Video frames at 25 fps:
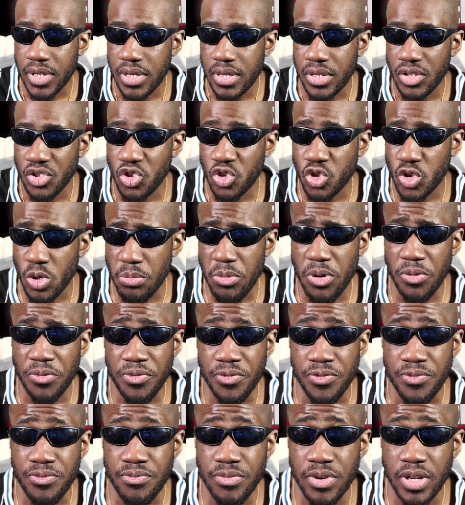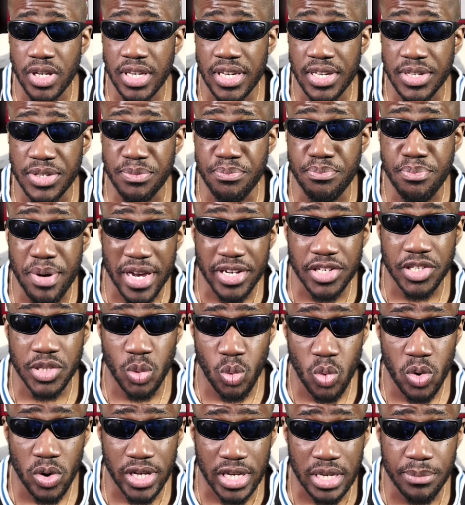some of his best
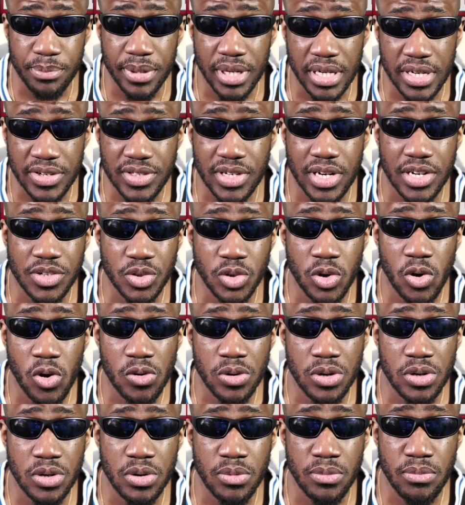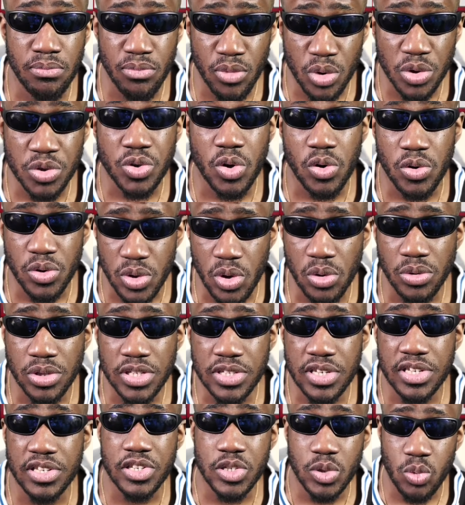work he believes that has gone most unnoticed
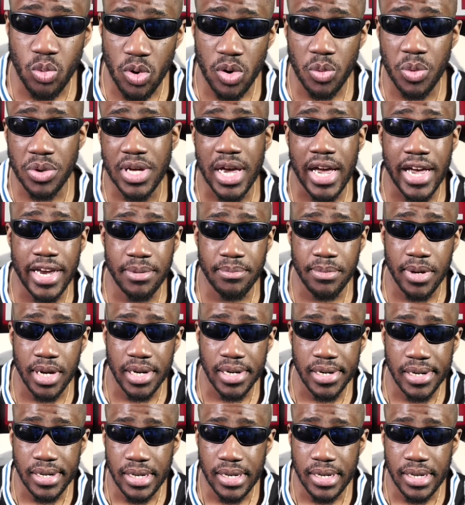is his work with Iron Man.